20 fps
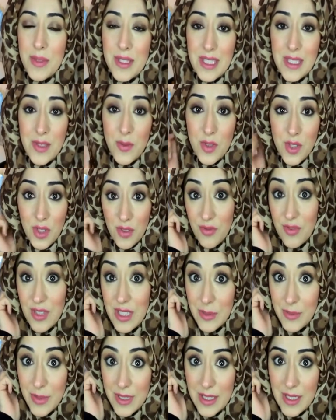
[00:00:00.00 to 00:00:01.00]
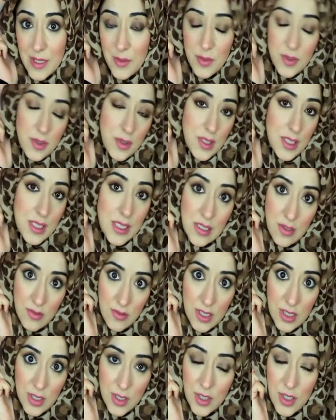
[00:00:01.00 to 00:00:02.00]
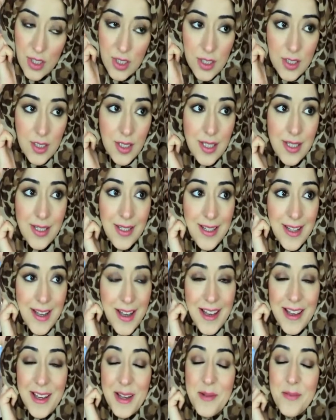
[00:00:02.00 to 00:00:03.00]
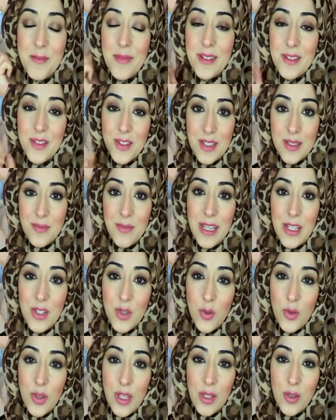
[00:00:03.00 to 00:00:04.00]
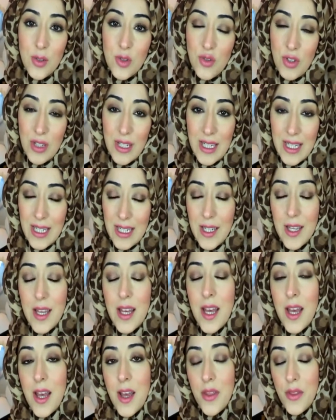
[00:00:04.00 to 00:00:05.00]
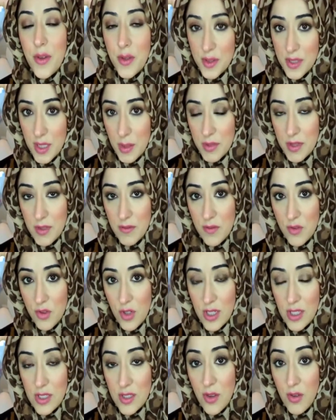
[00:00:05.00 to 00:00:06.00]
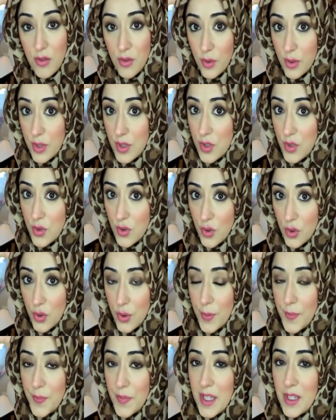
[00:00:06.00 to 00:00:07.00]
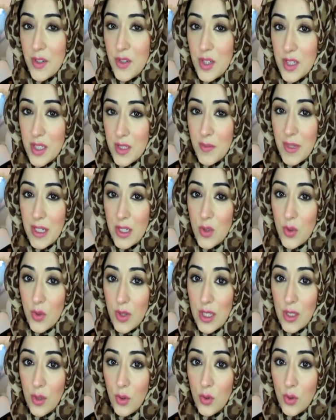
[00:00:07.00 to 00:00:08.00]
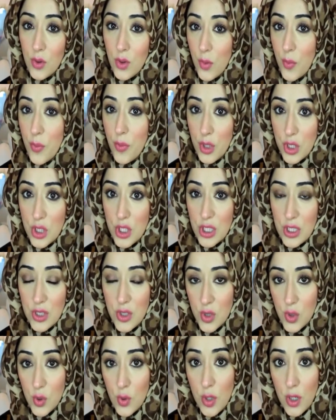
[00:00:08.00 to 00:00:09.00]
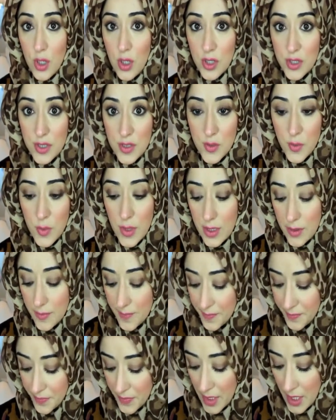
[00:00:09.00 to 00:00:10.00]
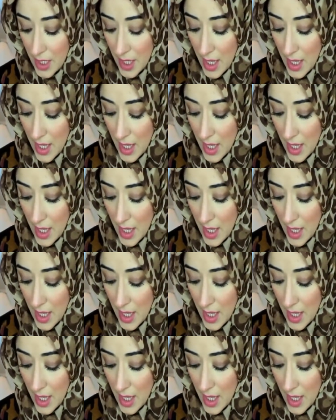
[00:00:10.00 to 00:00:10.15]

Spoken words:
Pepsis, which are really bad but taste really good, just make sure that you're drinking those types of drinks through a straw, and just make sure that you're not brushing too hard as well.